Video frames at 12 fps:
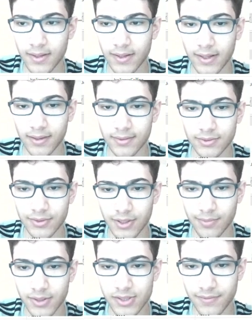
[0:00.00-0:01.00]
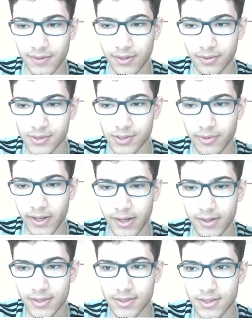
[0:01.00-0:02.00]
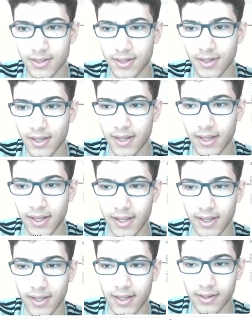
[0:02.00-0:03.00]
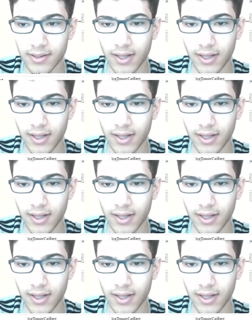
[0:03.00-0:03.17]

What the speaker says: Yeah. So there are a bunch of little squares, and